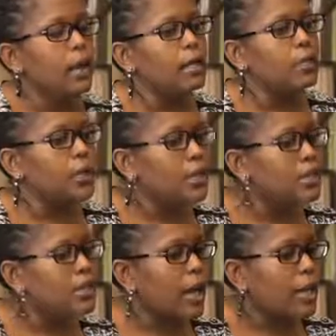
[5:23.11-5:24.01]
And so that
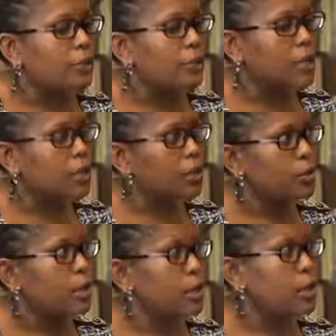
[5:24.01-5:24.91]
is the kind of
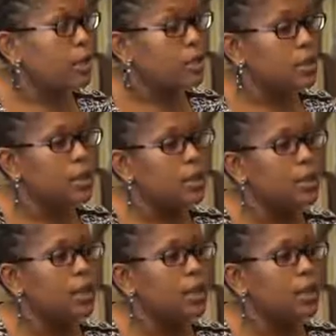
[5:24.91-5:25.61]
discussion as Siatini